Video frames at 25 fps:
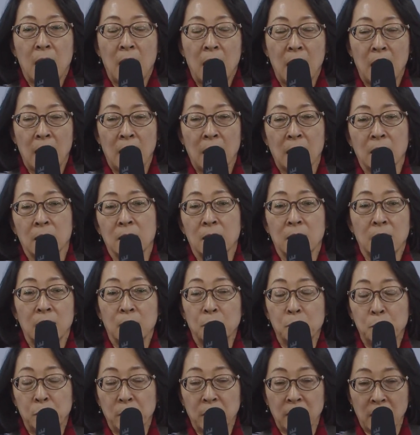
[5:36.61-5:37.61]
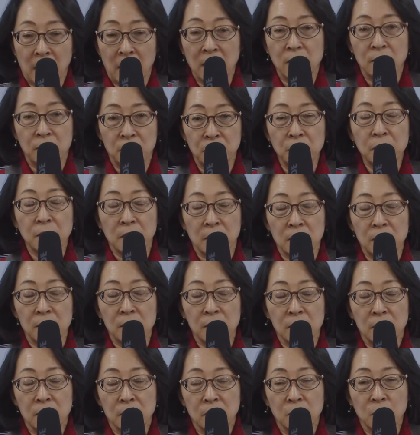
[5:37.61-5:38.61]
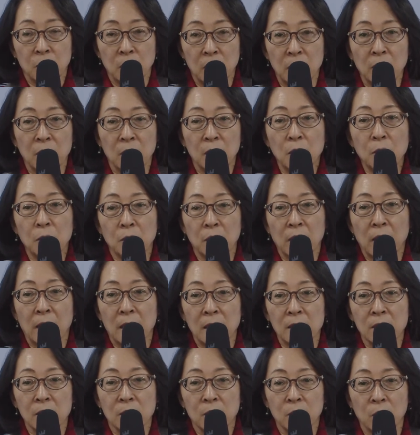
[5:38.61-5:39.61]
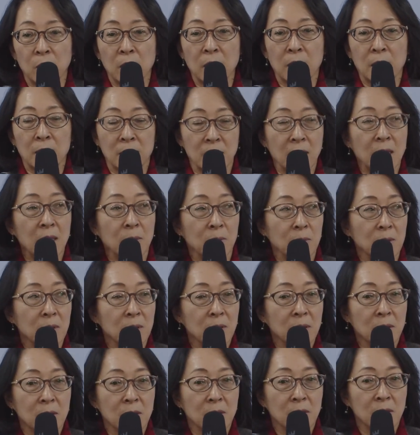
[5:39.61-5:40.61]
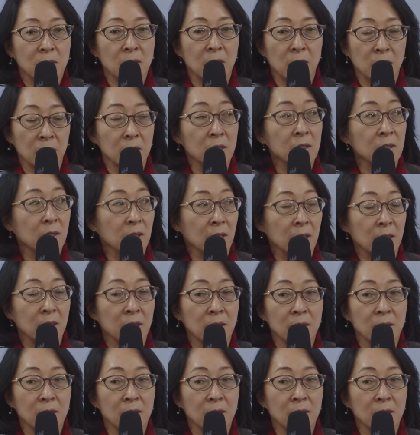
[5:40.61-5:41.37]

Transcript: And if we can't do this, we know that we are damned, honestly.